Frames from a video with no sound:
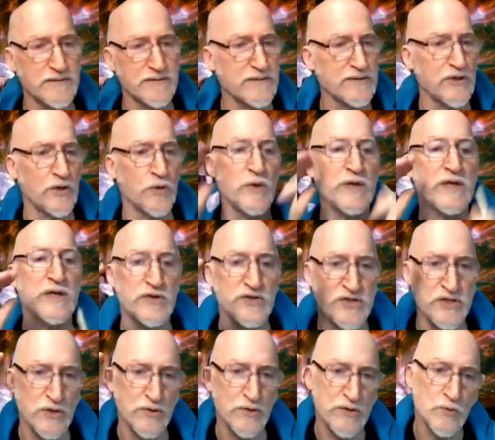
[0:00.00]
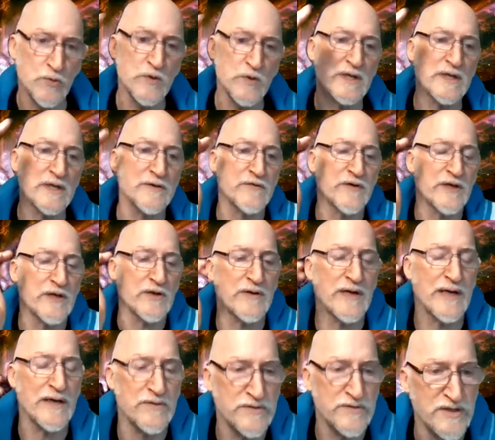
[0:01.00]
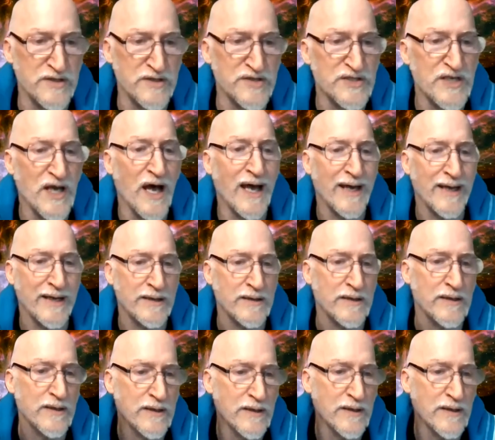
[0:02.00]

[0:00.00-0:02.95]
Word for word: you know week or so to really figure out to design